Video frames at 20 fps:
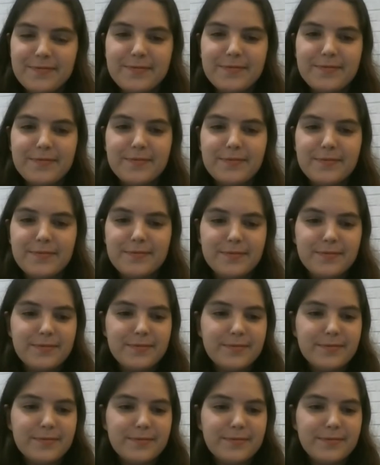
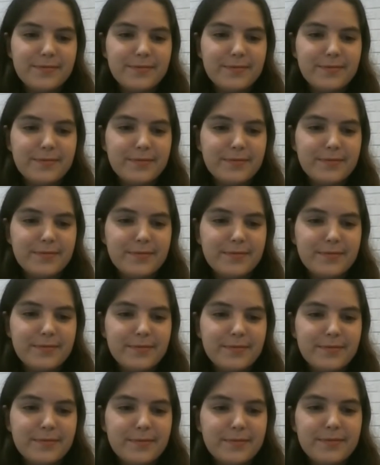
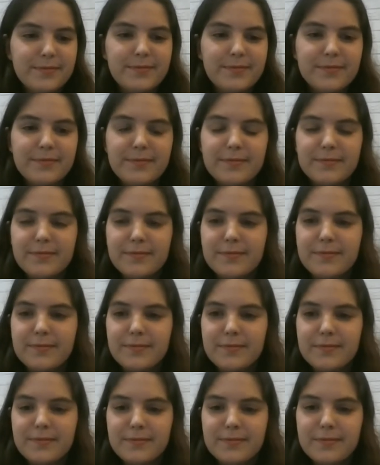
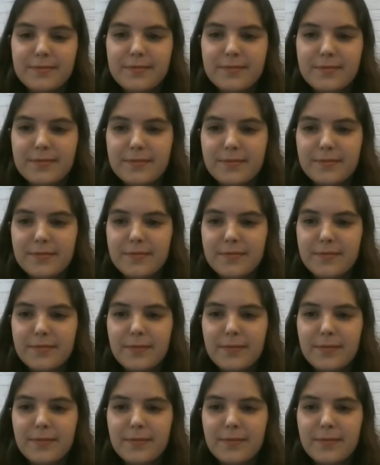No one is speaking in this clip.